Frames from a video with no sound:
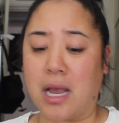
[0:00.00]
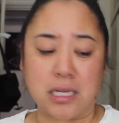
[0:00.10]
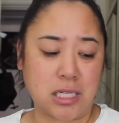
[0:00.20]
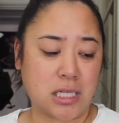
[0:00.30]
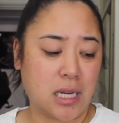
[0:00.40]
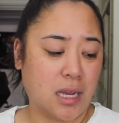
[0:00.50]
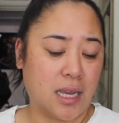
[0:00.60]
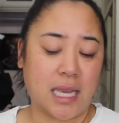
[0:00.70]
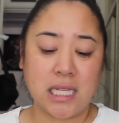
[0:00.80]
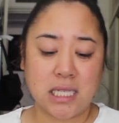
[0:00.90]
much.
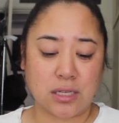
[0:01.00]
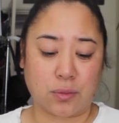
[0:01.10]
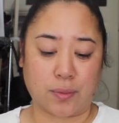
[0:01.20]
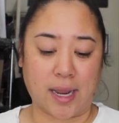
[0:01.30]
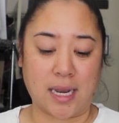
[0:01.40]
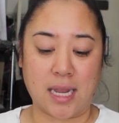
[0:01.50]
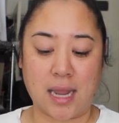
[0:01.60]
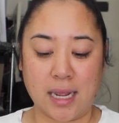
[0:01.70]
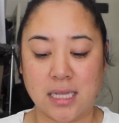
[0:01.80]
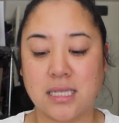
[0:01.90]
It's great, and
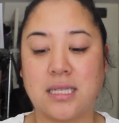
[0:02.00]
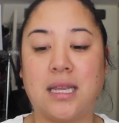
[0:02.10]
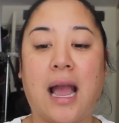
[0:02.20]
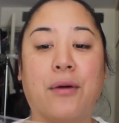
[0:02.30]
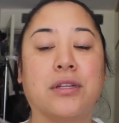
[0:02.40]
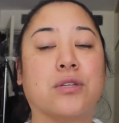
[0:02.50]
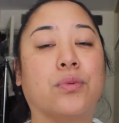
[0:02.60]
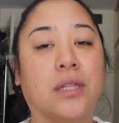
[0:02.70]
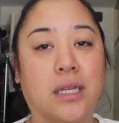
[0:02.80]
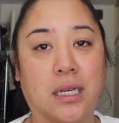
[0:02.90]
I can see how it's
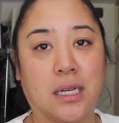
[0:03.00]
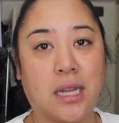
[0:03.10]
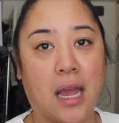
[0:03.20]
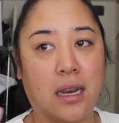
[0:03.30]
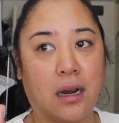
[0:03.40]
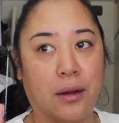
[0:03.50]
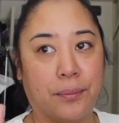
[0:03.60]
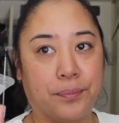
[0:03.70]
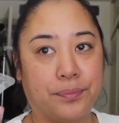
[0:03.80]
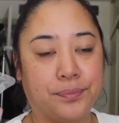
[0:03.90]
really good at
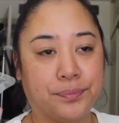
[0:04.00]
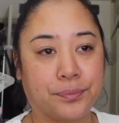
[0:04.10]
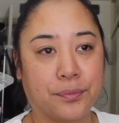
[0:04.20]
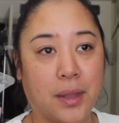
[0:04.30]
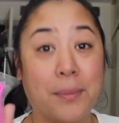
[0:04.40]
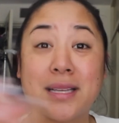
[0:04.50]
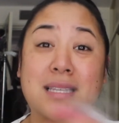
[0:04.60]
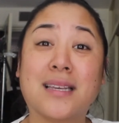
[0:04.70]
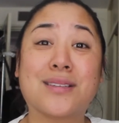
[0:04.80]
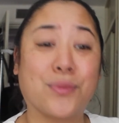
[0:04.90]
um,
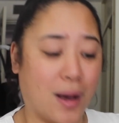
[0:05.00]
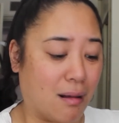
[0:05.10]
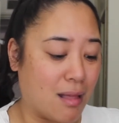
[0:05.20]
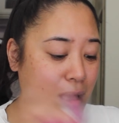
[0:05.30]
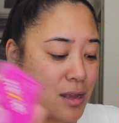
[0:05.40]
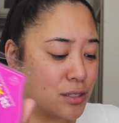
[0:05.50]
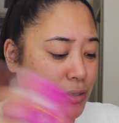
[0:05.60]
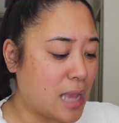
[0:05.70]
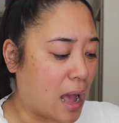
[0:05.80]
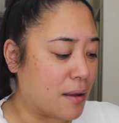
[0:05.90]
mixing as well.
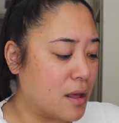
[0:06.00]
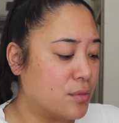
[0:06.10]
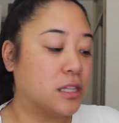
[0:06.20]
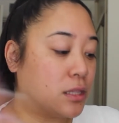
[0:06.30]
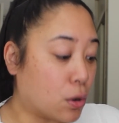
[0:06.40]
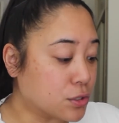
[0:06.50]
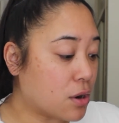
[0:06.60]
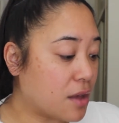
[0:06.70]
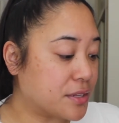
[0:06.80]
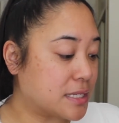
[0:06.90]
So yeah, those
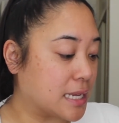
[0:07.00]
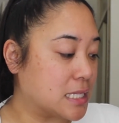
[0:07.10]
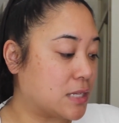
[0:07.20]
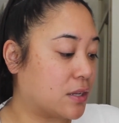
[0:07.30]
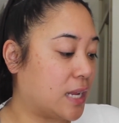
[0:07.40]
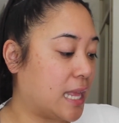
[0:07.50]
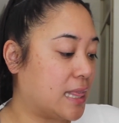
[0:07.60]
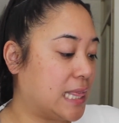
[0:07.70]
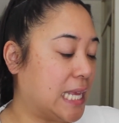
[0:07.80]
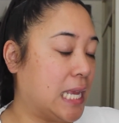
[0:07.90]
are all the scents
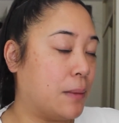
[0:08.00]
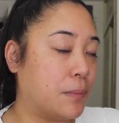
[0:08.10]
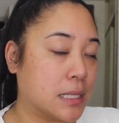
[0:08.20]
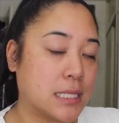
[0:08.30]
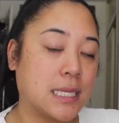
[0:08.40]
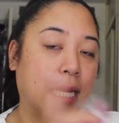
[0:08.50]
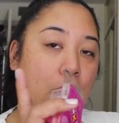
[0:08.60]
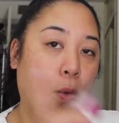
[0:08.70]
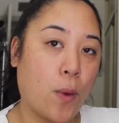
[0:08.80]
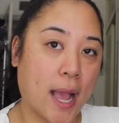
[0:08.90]
in the Mix
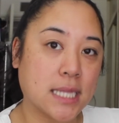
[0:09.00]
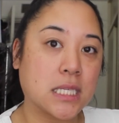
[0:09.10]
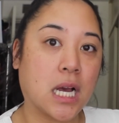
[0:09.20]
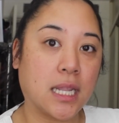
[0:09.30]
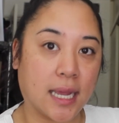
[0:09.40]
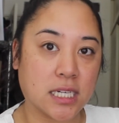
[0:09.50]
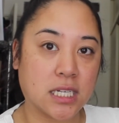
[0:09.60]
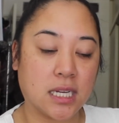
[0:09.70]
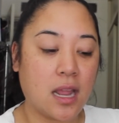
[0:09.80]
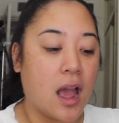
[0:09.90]
It Wax
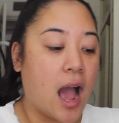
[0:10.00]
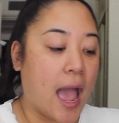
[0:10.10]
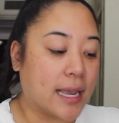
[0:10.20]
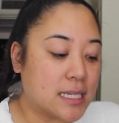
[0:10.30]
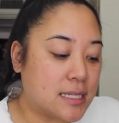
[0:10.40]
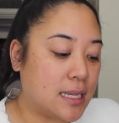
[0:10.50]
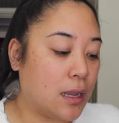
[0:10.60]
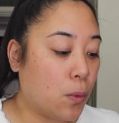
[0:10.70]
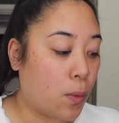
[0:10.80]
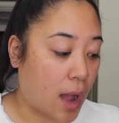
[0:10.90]
collection. I can
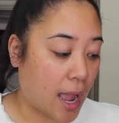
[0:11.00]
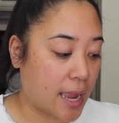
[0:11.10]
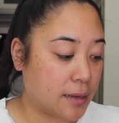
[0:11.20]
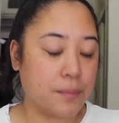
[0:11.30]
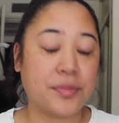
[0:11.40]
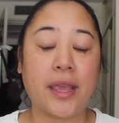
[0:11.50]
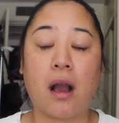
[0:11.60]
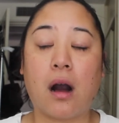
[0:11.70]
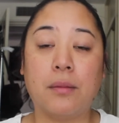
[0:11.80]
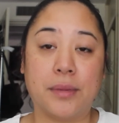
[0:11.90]
see why they
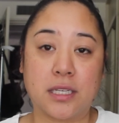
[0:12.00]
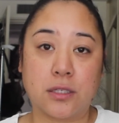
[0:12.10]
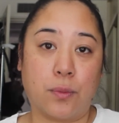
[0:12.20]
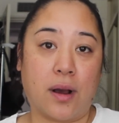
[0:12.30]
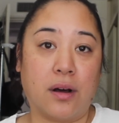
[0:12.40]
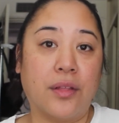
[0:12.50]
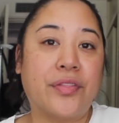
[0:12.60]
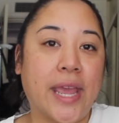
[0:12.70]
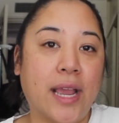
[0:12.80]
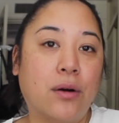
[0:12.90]
all mix well.
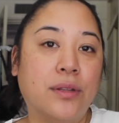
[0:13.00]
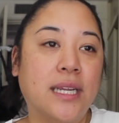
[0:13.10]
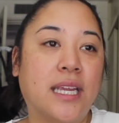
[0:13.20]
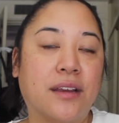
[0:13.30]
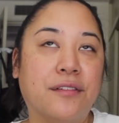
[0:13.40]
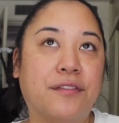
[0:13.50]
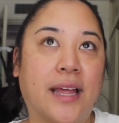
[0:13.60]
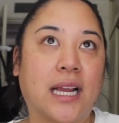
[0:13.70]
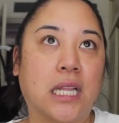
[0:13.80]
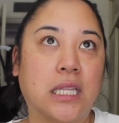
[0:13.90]
They only give
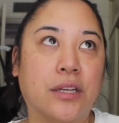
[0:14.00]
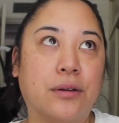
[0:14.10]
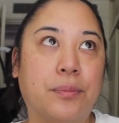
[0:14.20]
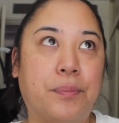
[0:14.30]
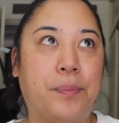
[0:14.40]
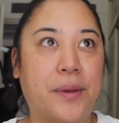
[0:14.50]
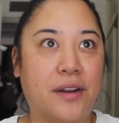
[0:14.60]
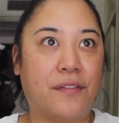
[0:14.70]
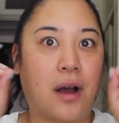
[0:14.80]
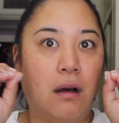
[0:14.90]
like a little bit
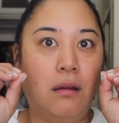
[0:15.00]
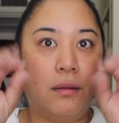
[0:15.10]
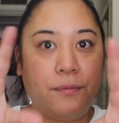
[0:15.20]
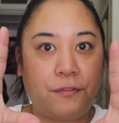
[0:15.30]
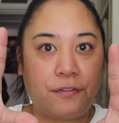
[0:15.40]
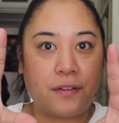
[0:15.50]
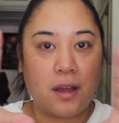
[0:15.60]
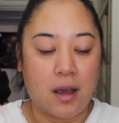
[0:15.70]
of a oomph